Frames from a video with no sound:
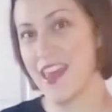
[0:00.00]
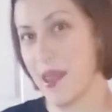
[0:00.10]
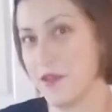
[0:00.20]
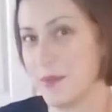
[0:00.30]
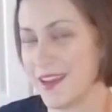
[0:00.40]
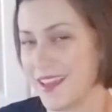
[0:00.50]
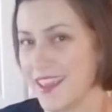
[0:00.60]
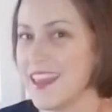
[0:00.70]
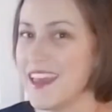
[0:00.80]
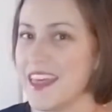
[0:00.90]
Hey
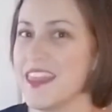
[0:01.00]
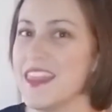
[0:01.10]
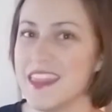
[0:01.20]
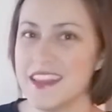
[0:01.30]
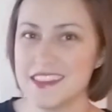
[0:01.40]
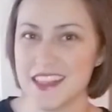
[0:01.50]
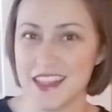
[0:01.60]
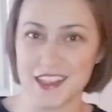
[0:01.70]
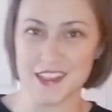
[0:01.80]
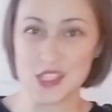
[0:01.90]
everybody, this
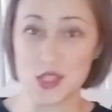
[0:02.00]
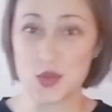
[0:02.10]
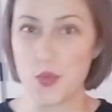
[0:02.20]
is